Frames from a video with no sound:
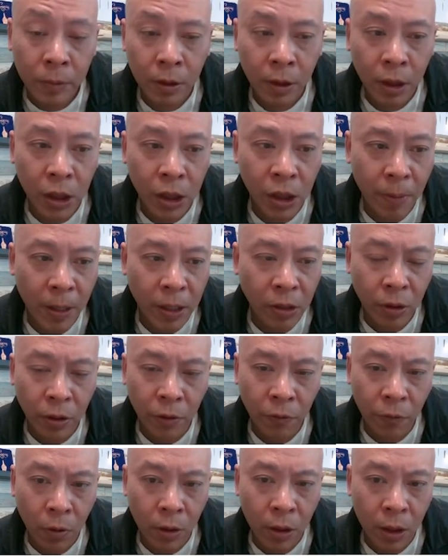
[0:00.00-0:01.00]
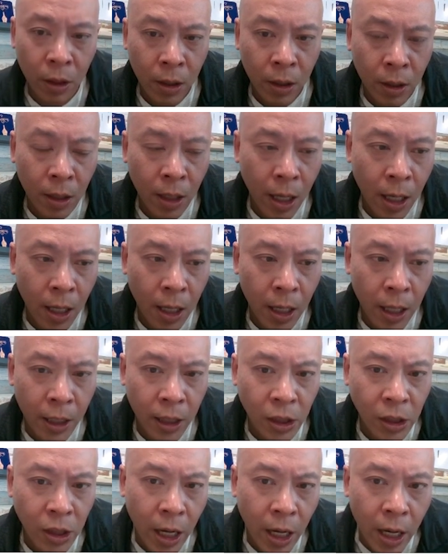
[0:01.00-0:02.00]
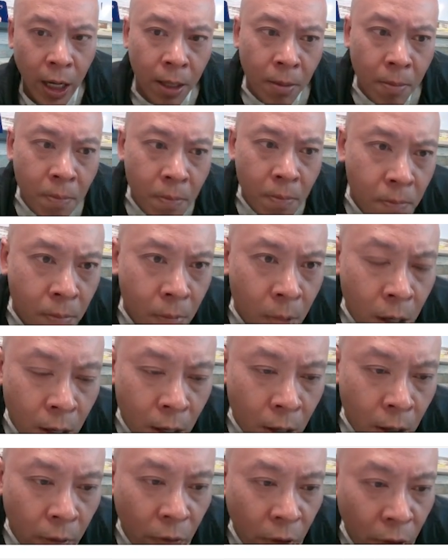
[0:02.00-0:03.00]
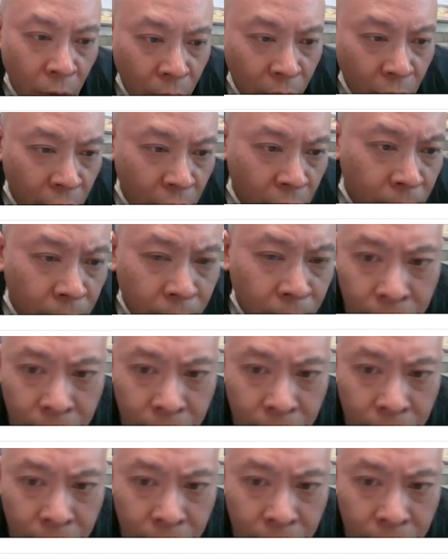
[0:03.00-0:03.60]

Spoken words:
especially for the lady's hand. Very good.